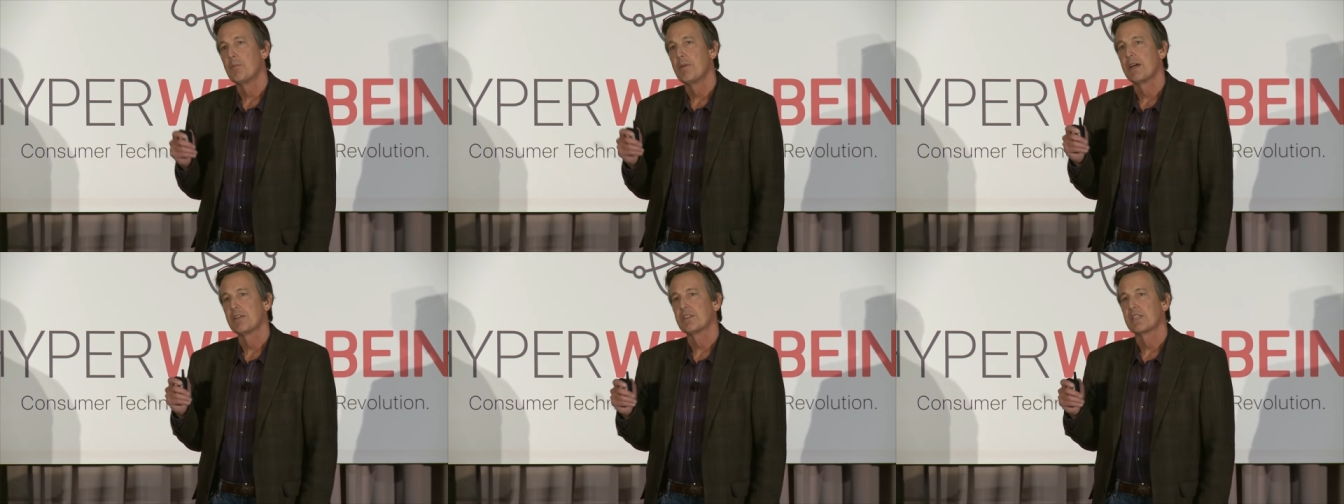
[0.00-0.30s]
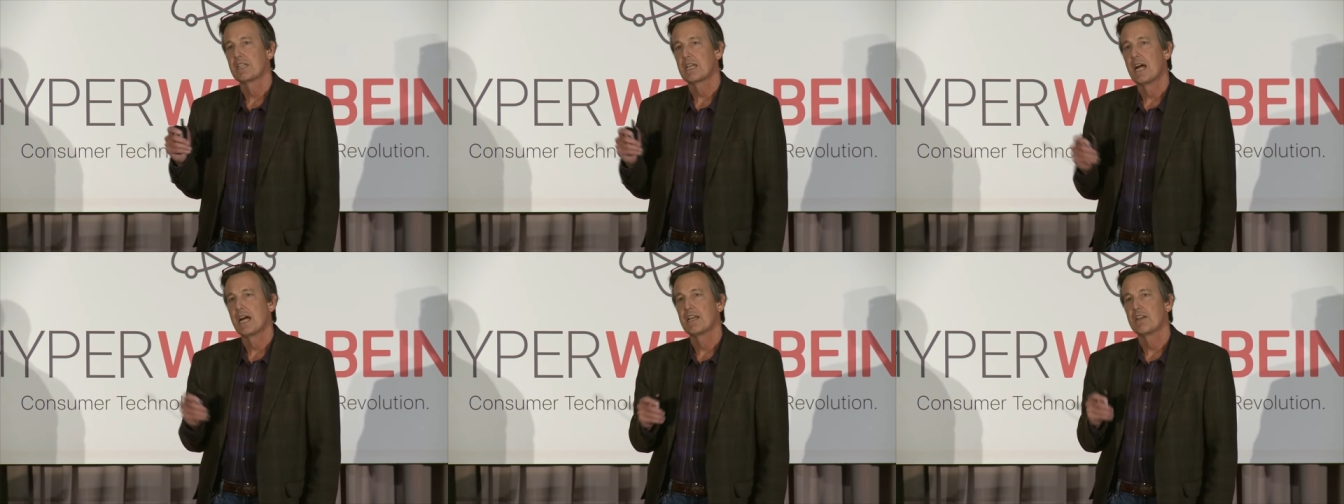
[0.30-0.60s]
about
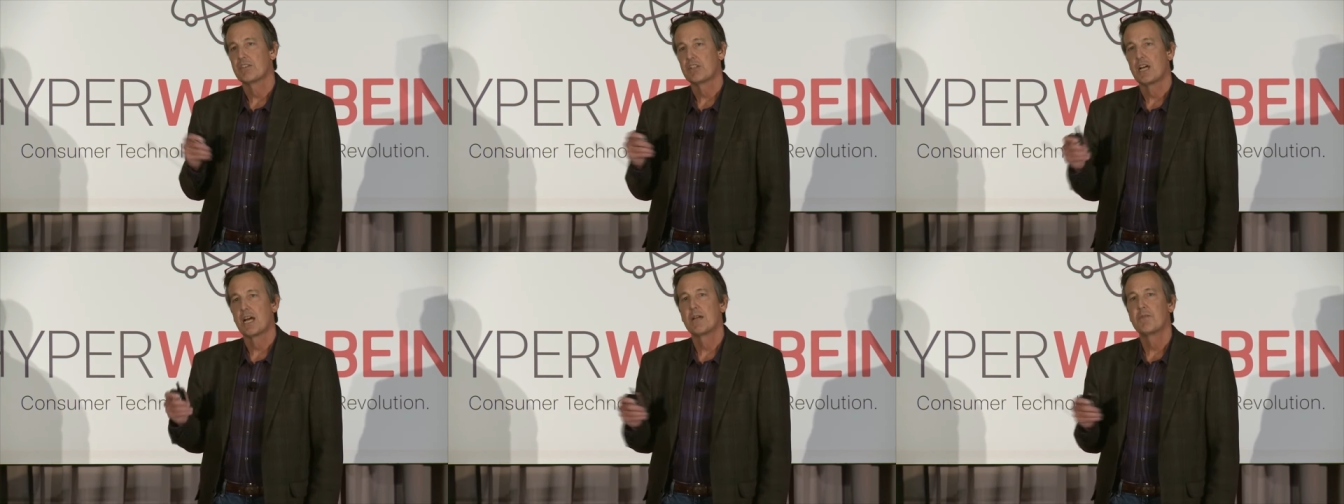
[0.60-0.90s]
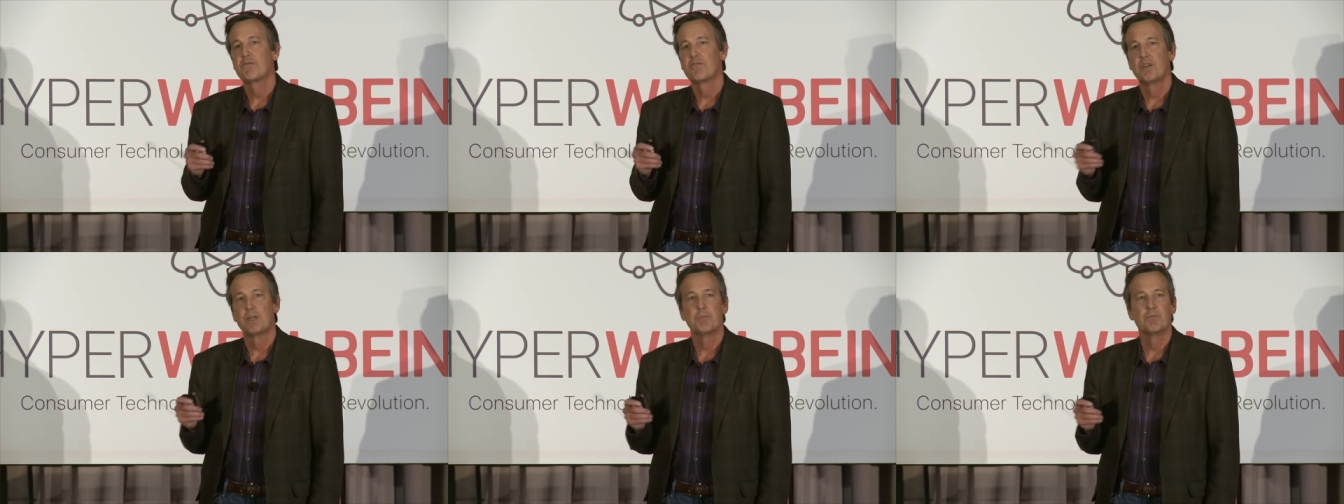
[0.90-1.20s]
the kind of
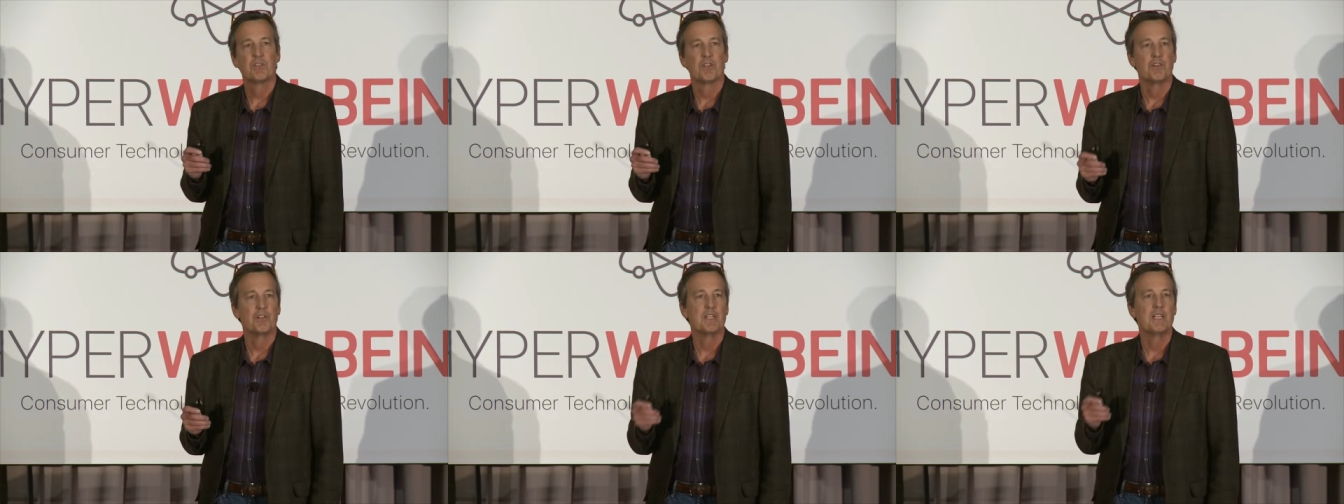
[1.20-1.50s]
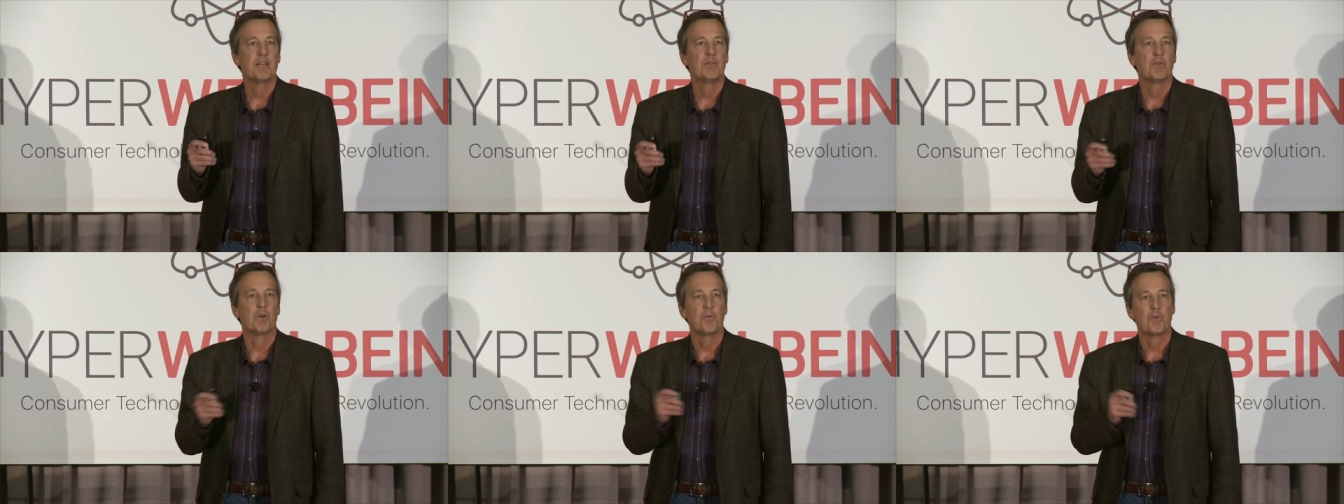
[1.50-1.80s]
timeframes that are
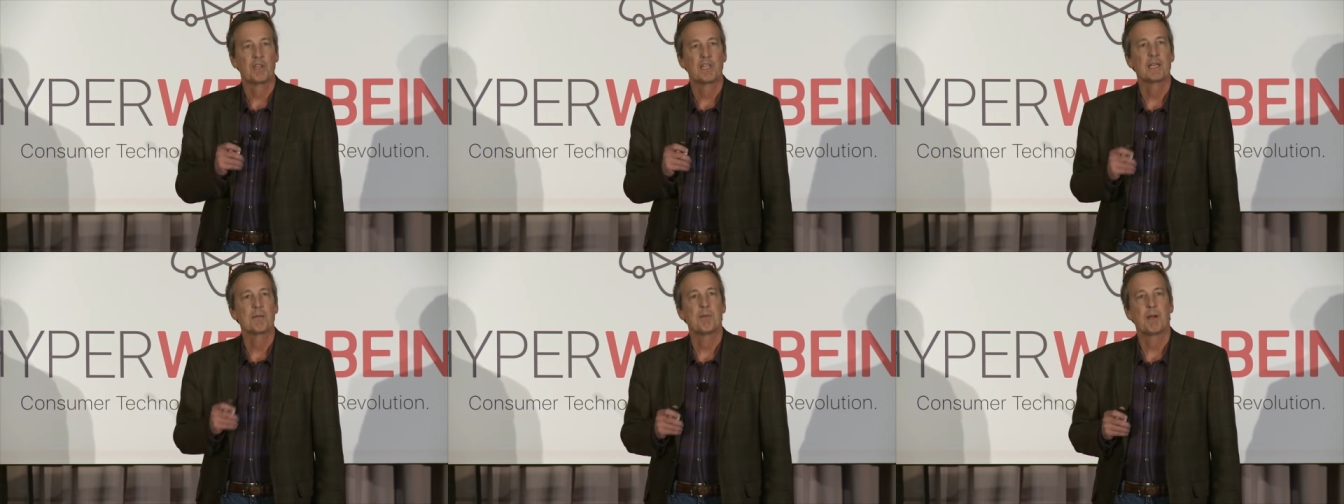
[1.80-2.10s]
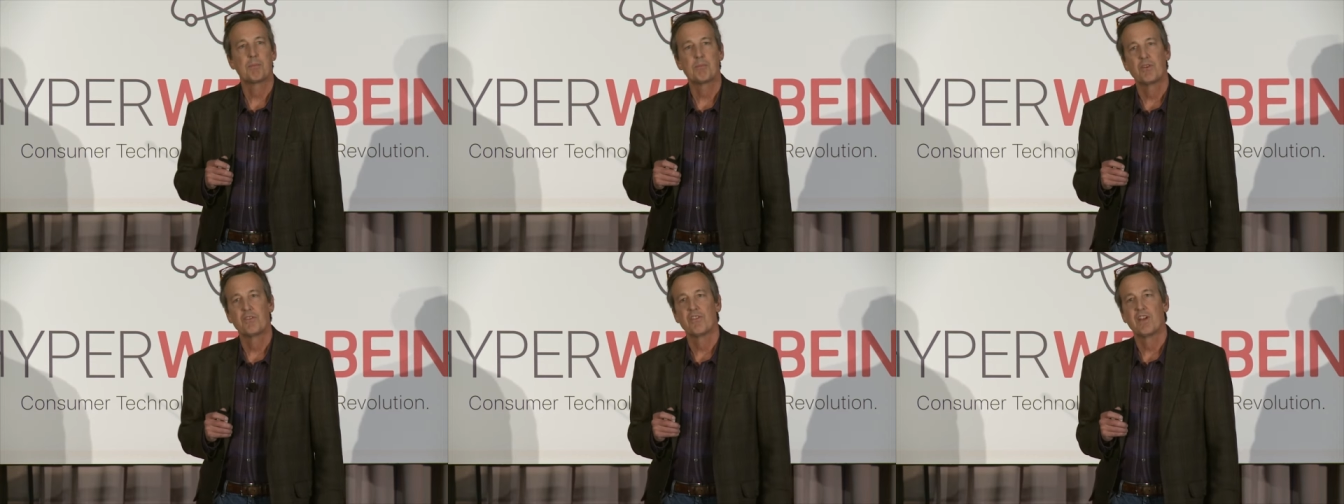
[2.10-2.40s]
needed when we think
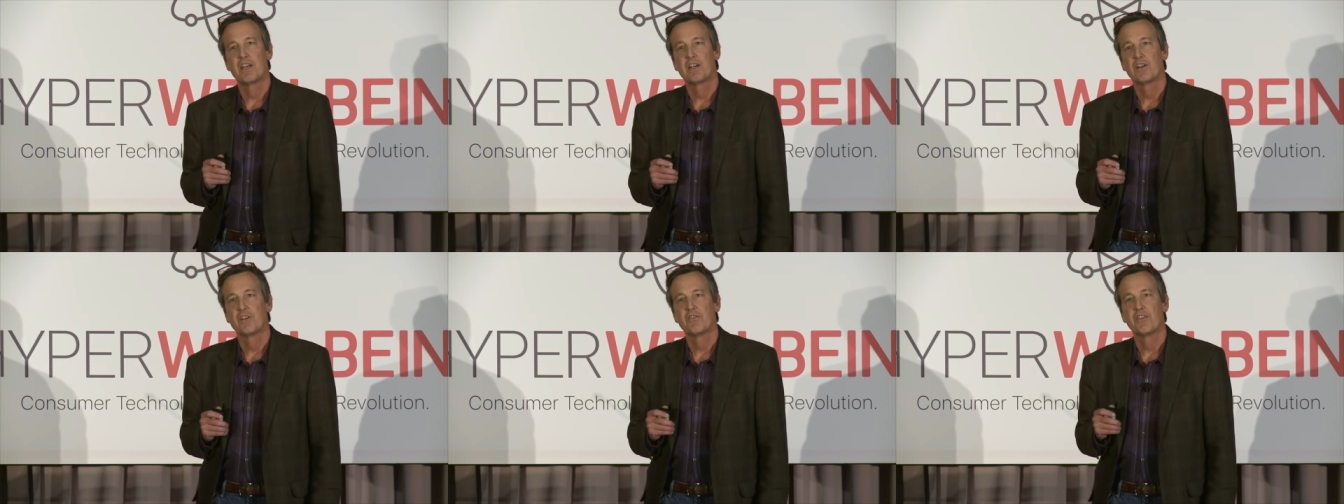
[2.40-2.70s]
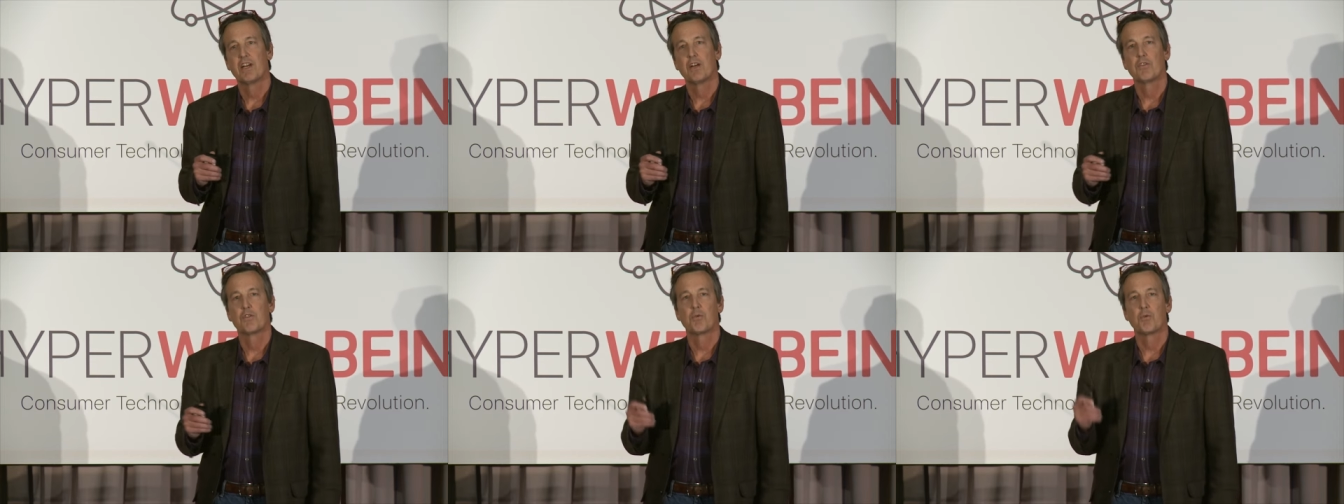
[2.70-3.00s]
about preventative
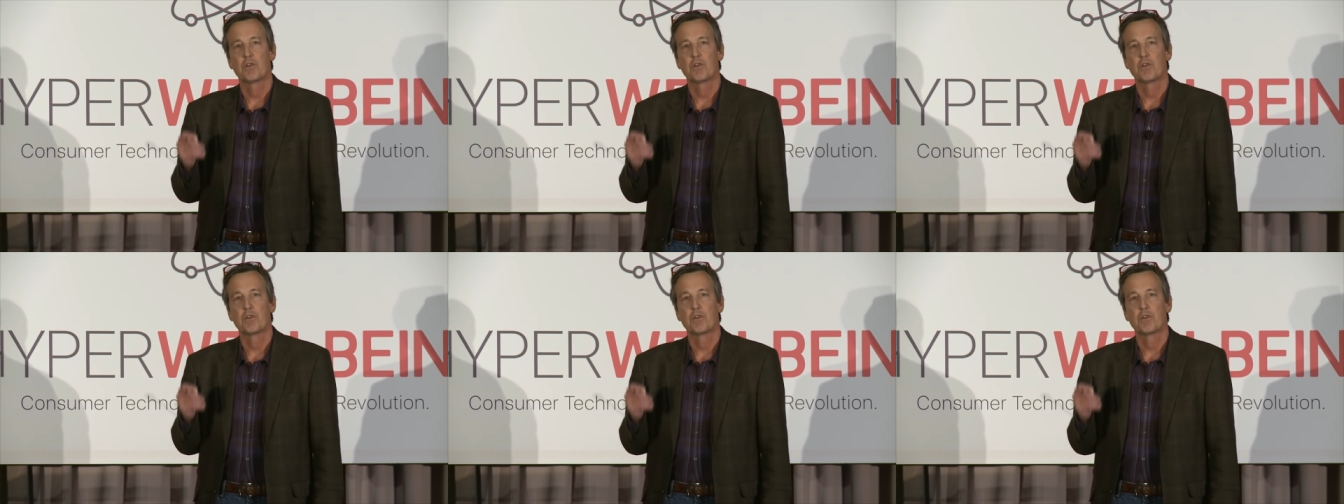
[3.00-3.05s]
health.